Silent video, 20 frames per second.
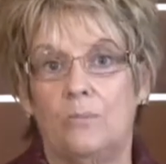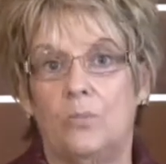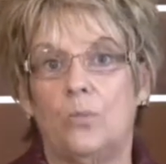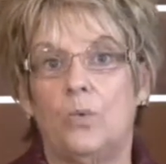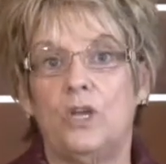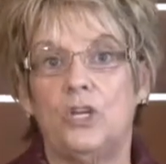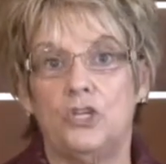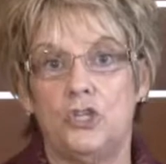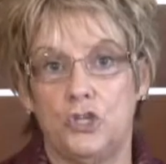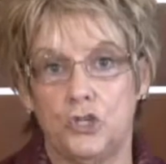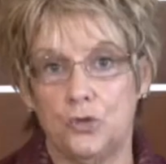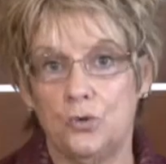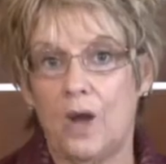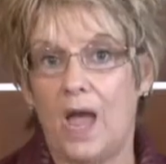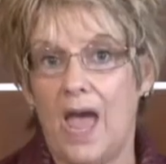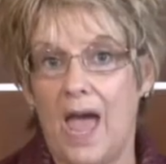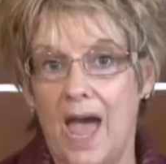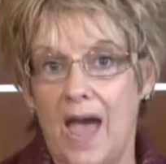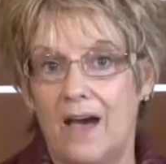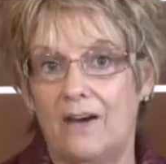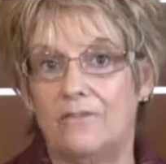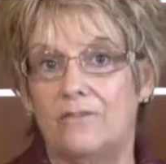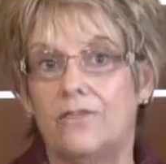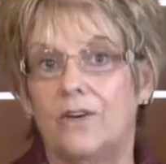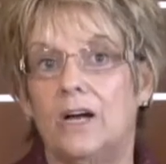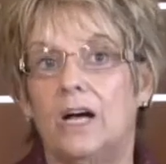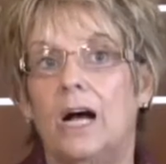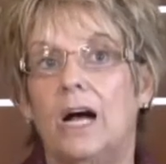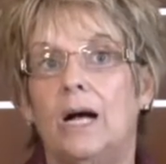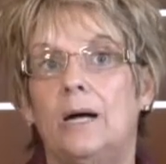We do have
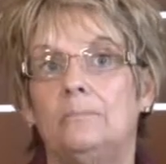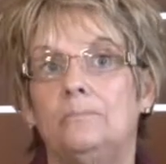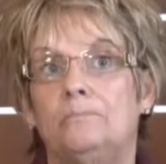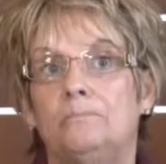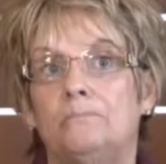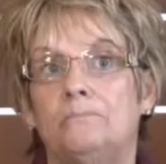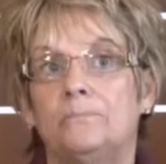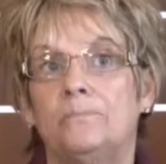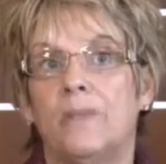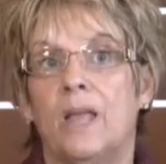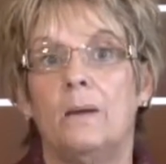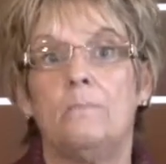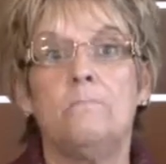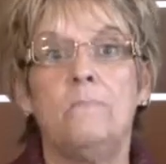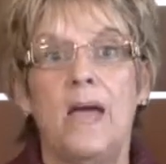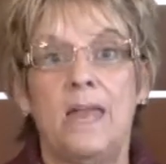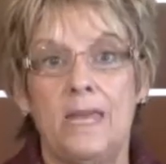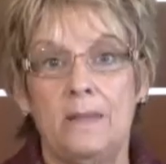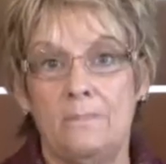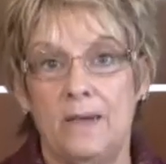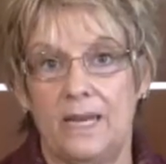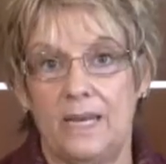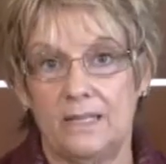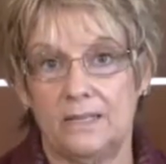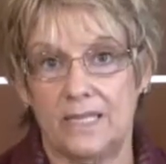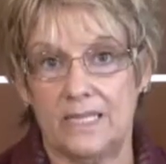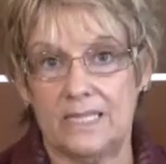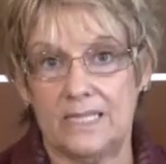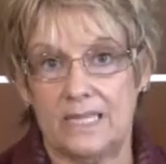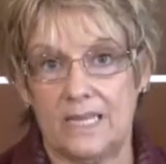many
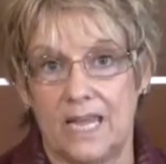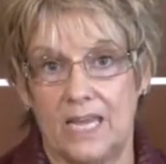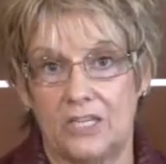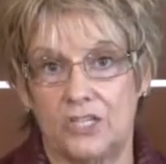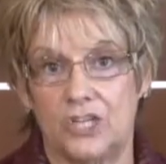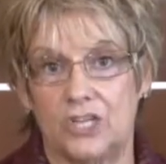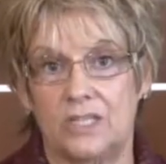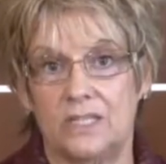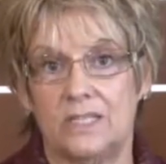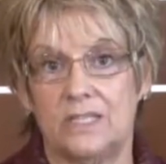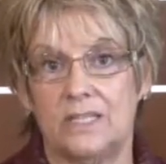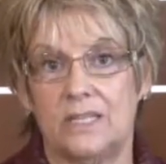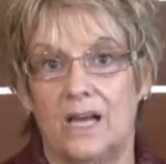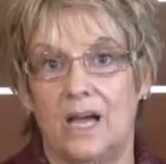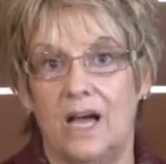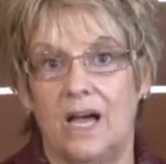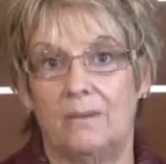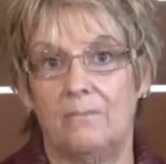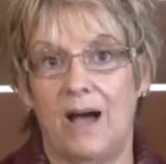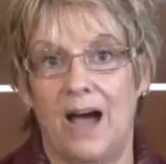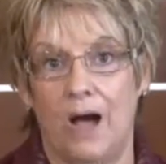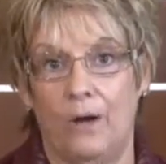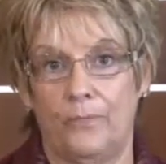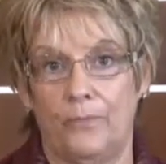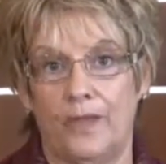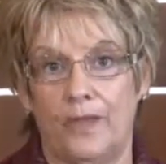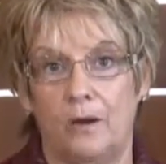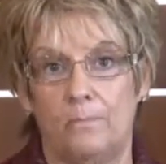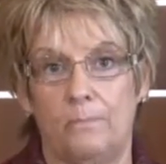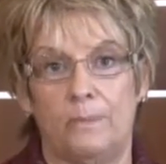leasing agents
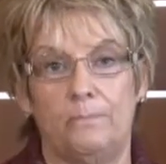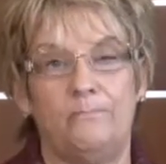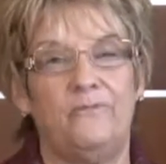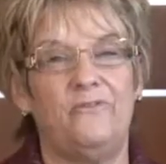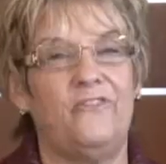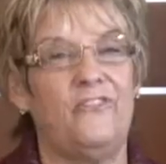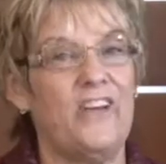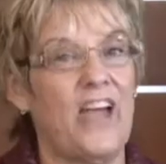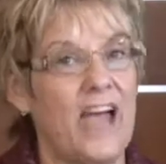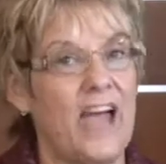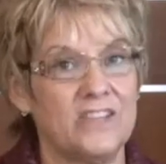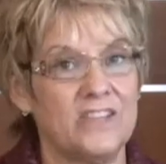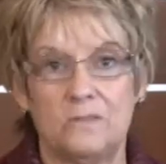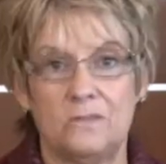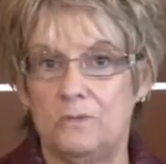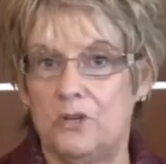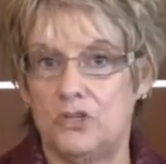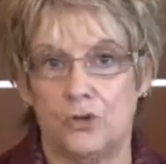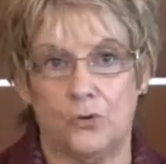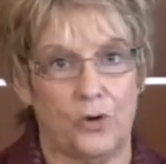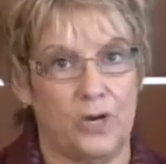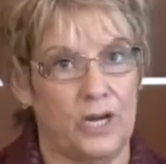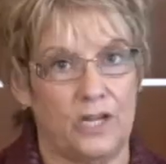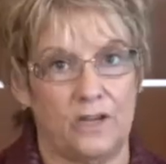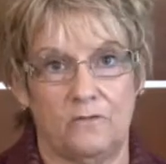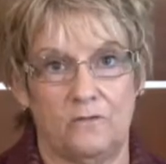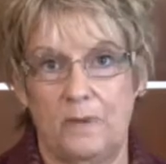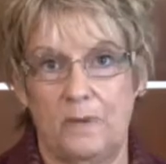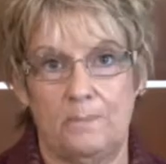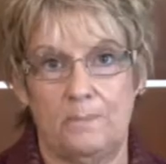out there, but vast majority
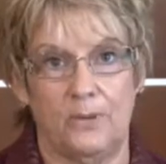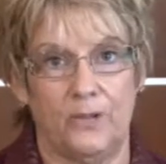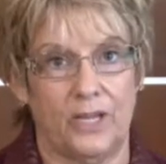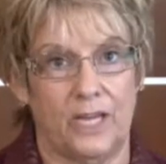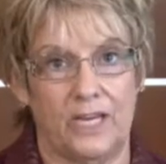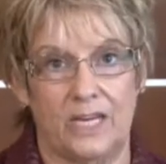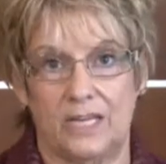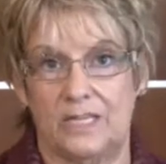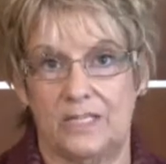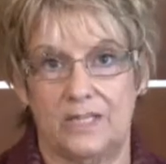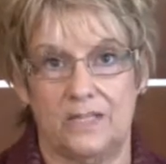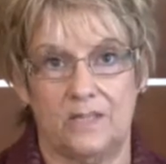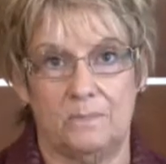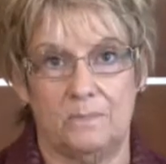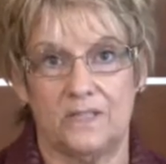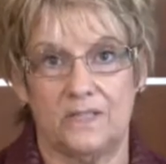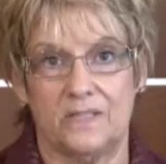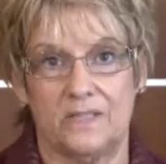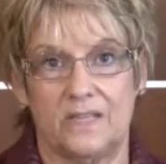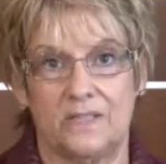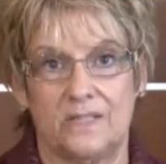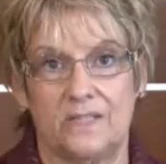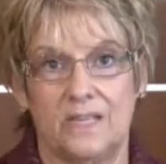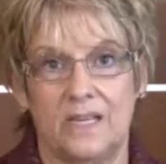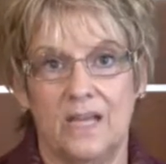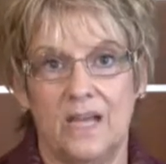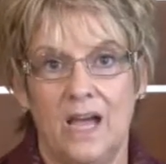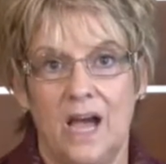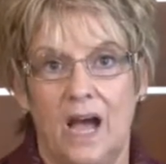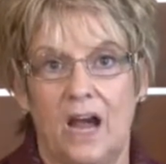of people getting into the business
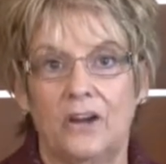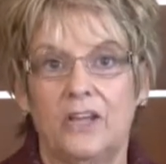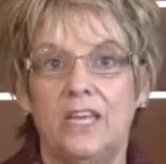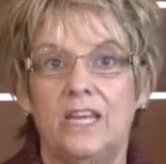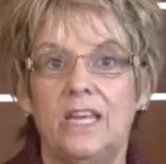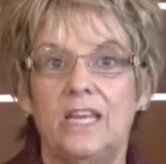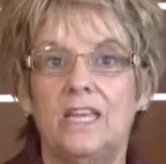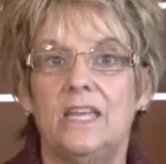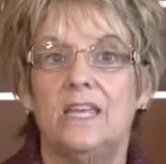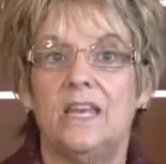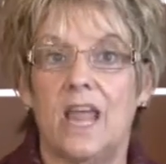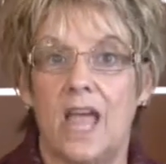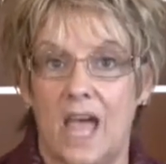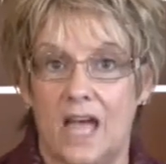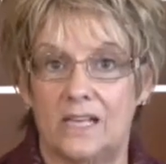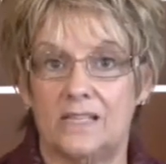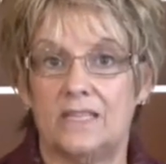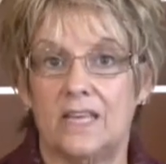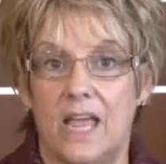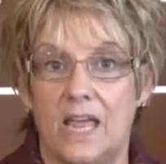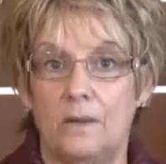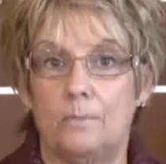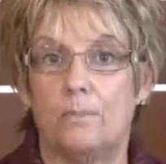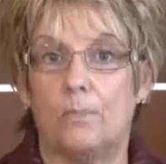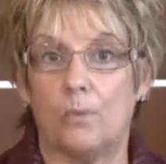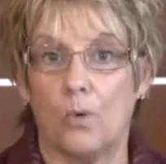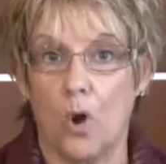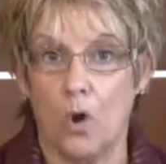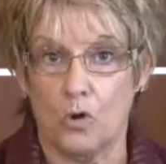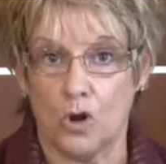are getting in as a
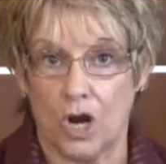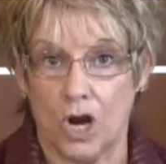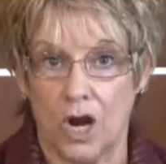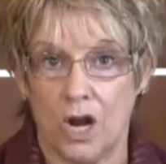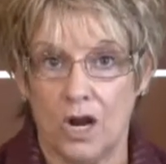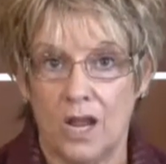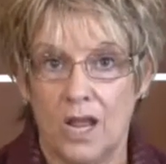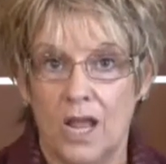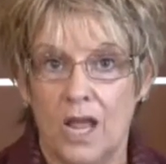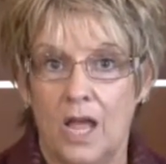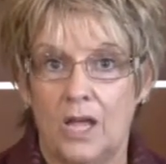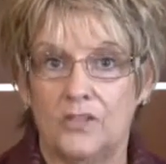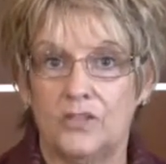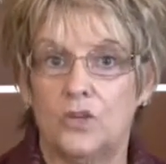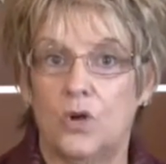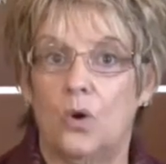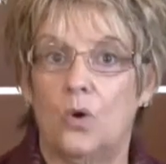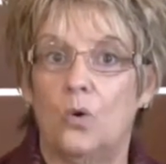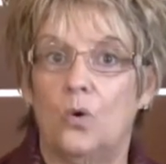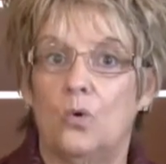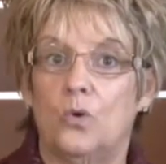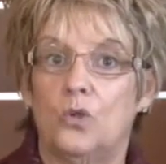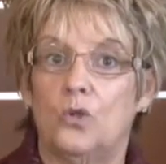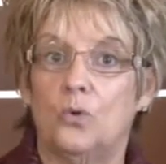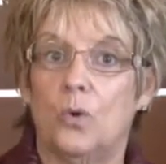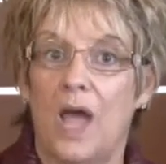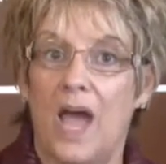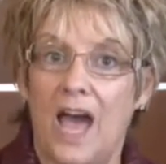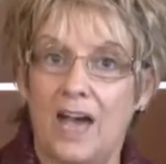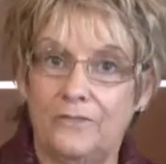broker. So
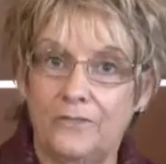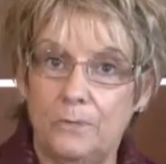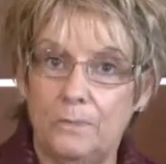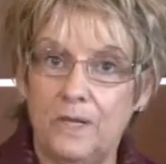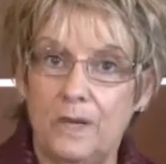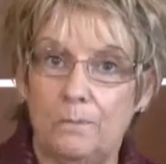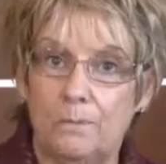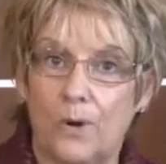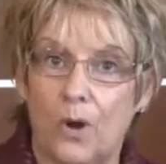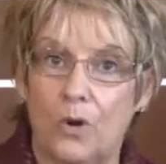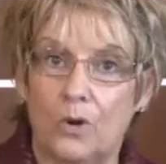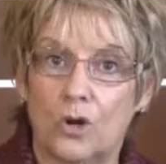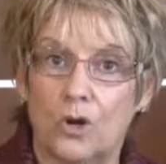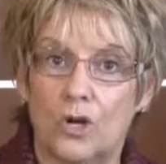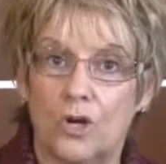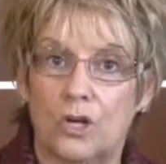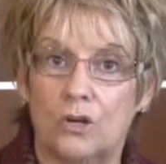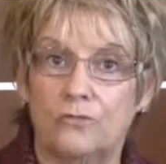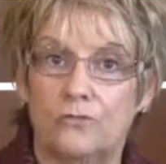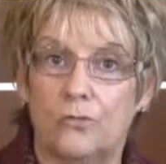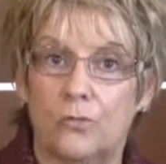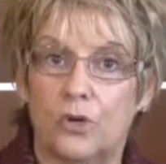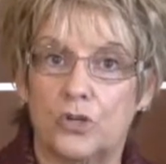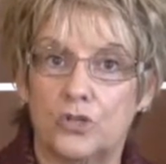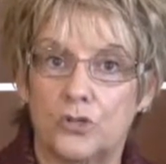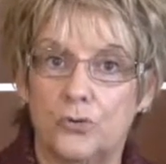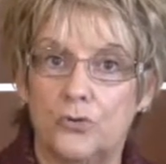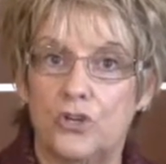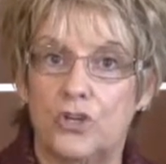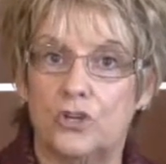you have to be a broker for
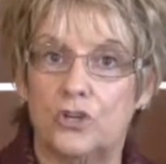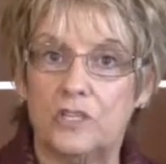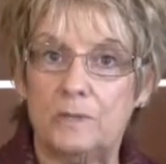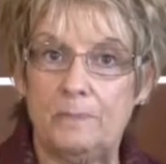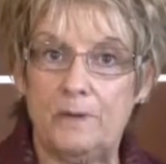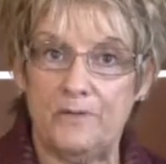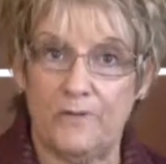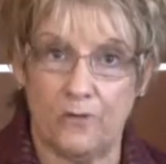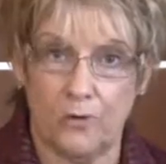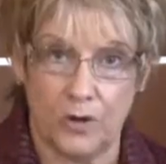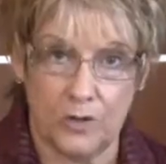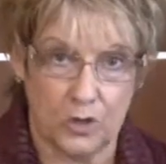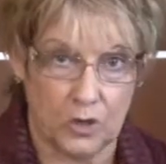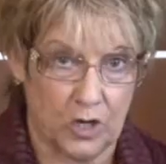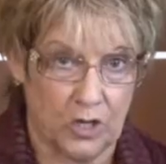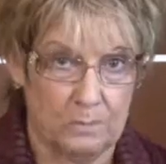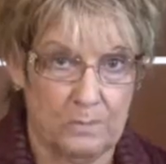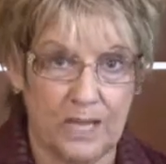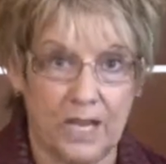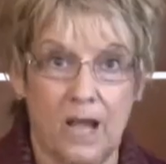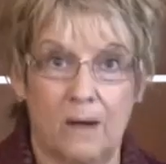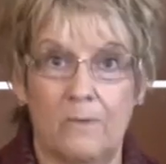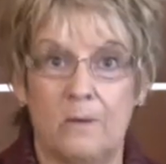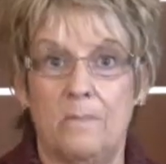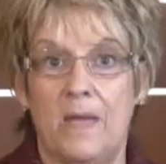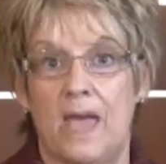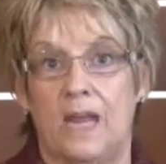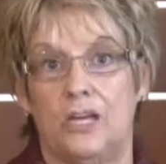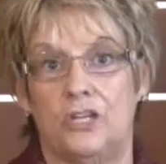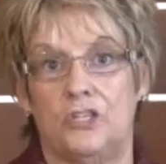2 years before you can become a
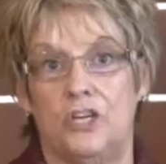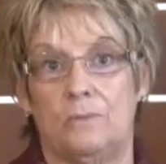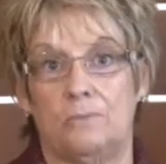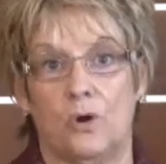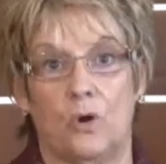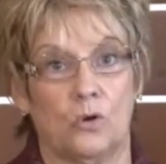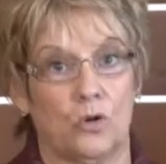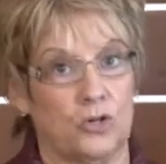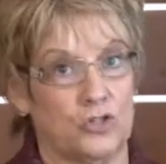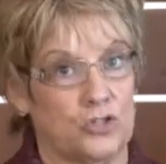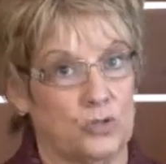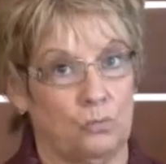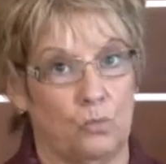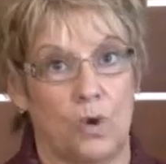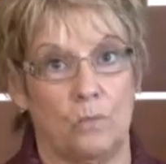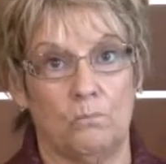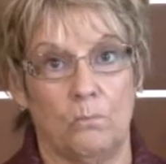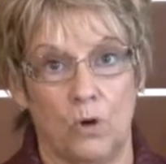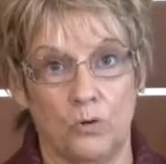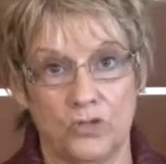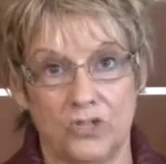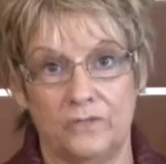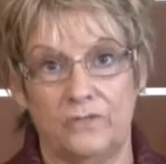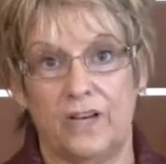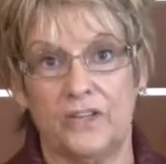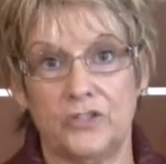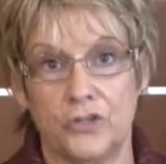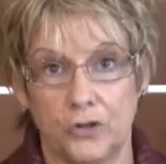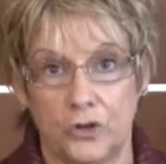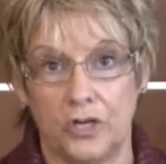managing broker. So what most of
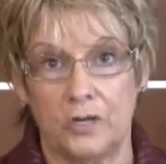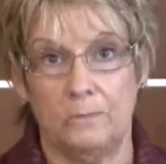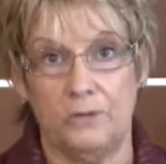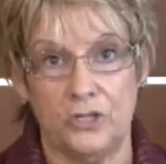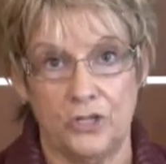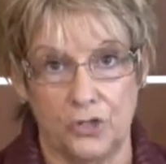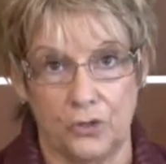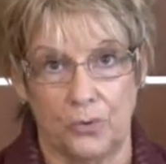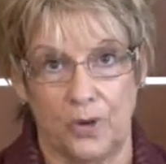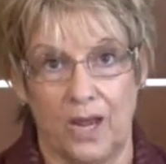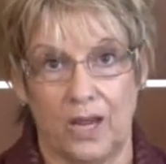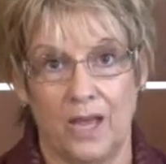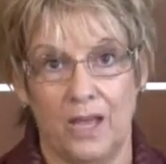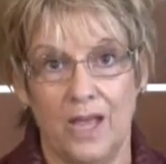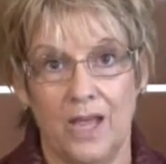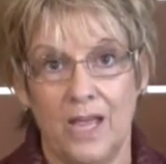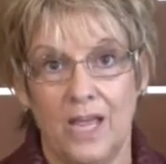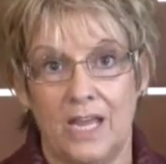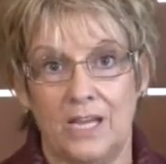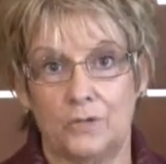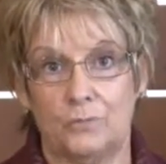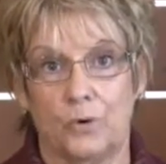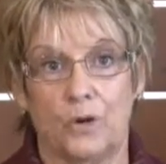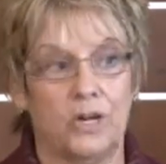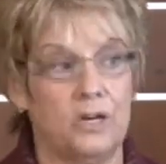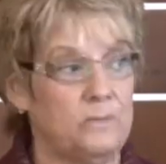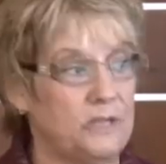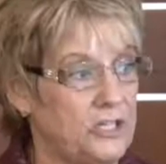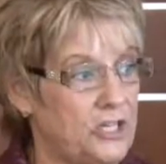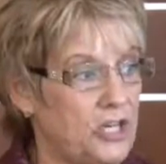us are going to be doing is we're
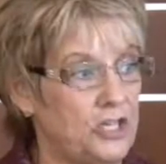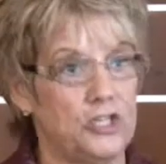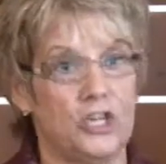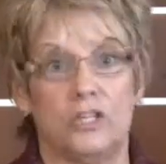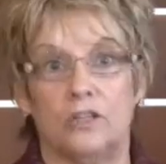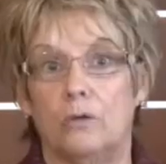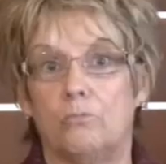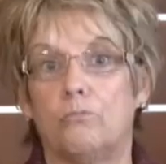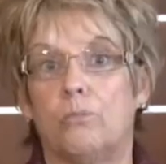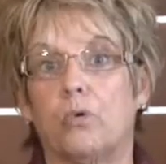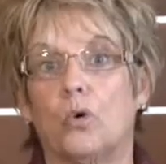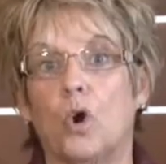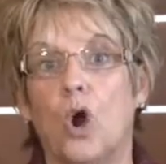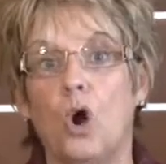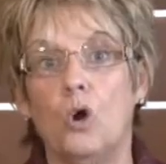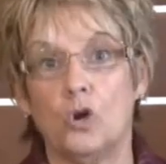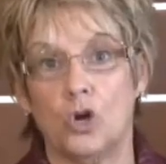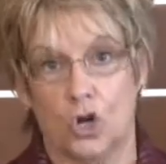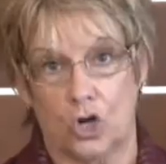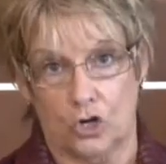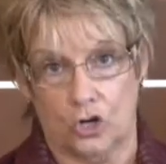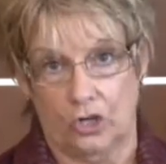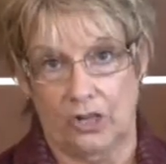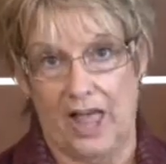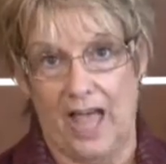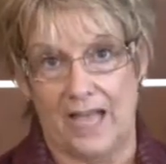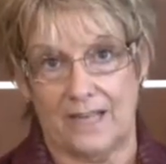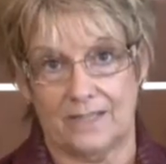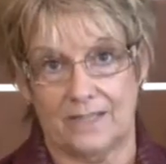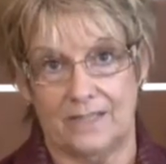going to be teaching the broker
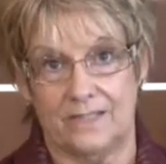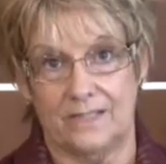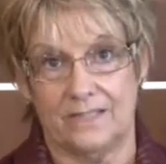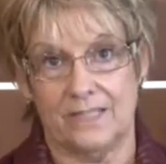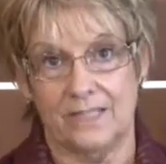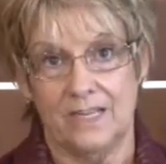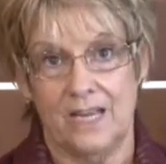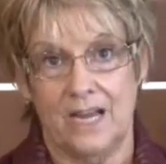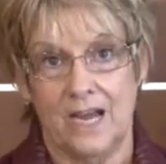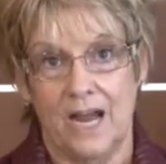classes.